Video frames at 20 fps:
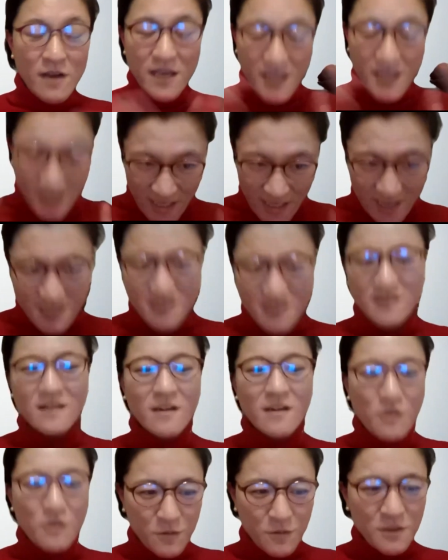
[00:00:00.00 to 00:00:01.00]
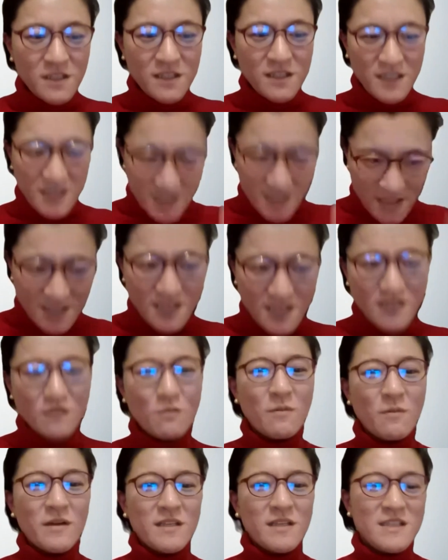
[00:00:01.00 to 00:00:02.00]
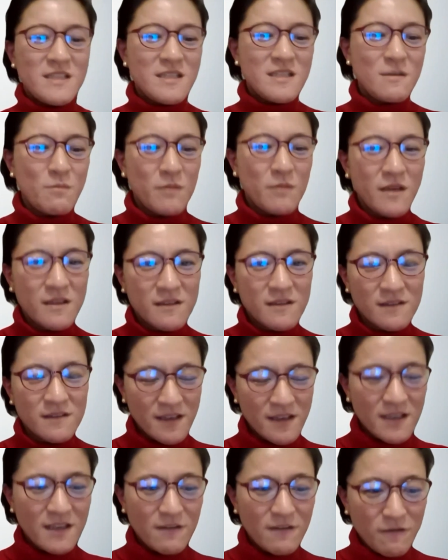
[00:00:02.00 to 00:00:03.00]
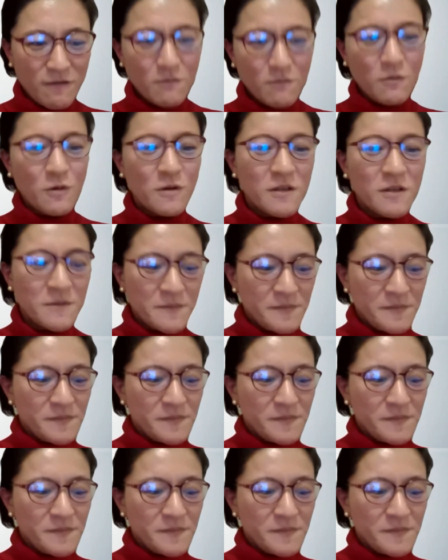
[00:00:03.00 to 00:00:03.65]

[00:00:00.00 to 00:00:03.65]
yes, communities need to participate even more.